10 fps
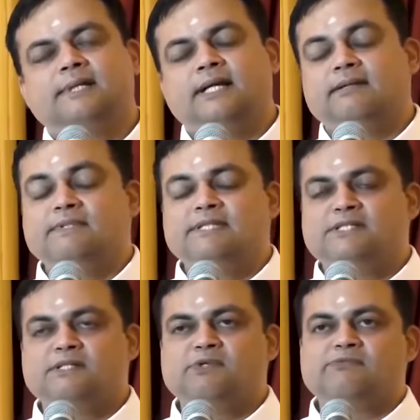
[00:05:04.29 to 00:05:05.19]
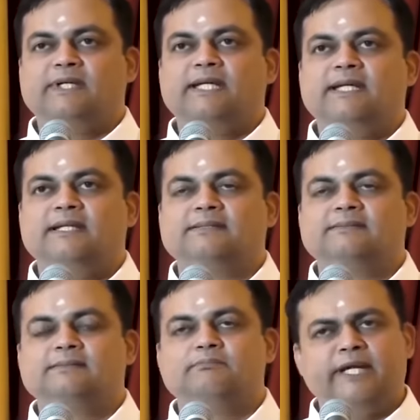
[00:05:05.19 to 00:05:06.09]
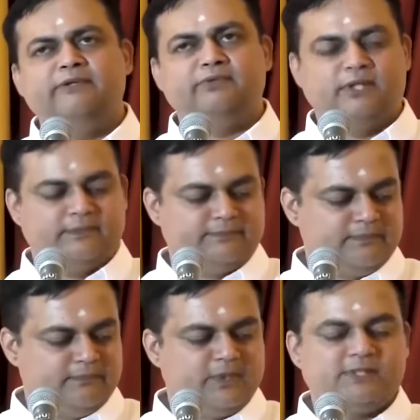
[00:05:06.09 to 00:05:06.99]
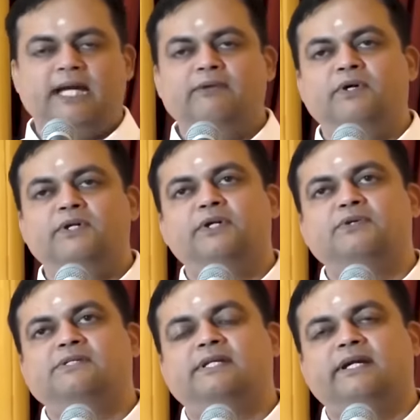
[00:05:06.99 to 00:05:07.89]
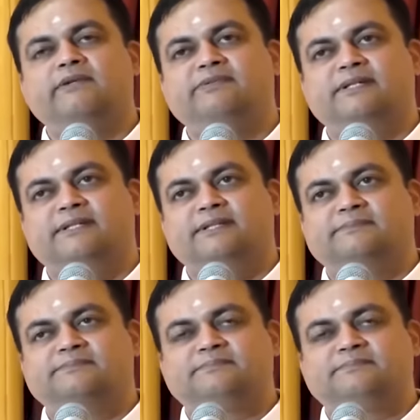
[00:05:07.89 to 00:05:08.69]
conversation was very painful because I wanted to study further.